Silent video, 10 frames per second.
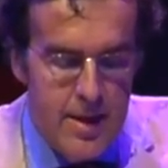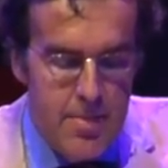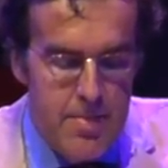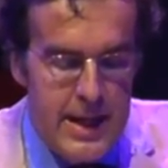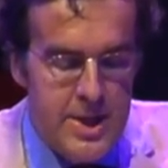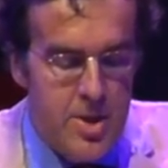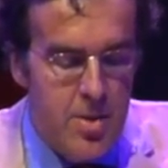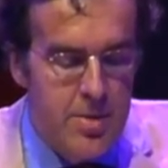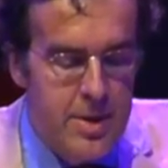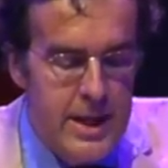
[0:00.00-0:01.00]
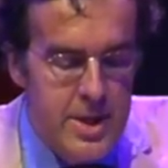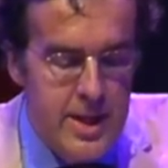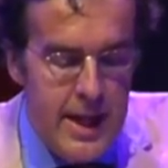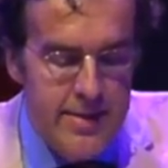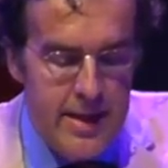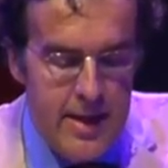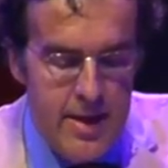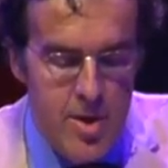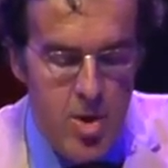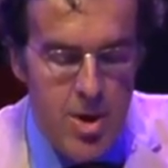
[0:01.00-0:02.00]
Based on these data,
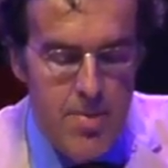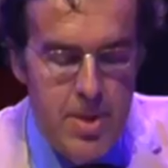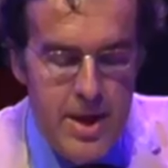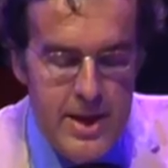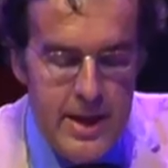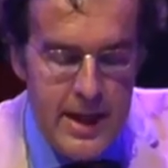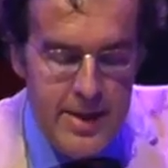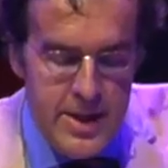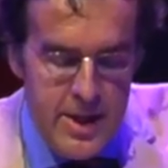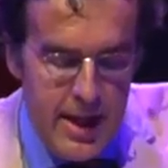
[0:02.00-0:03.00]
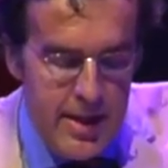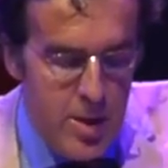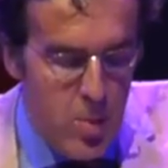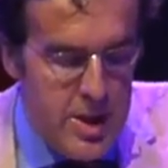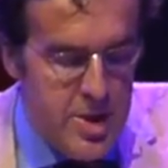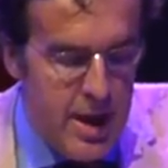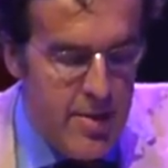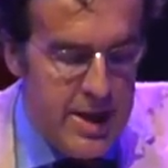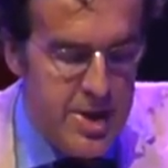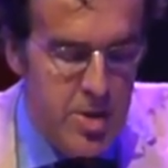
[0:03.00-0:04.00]
your body can decide in which
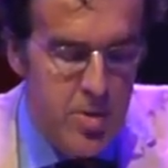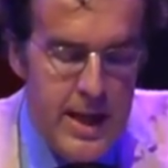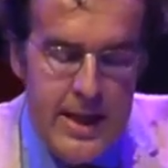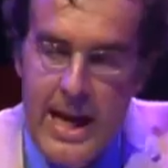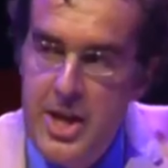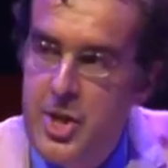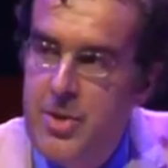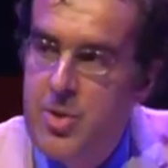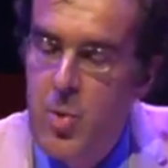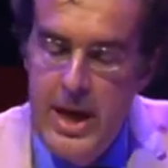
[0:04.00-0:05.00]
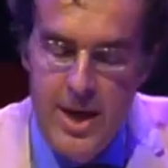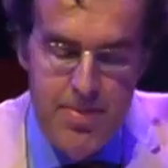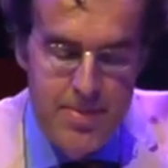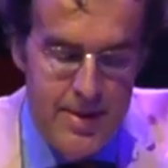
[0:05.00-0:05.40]
direction to take action to help.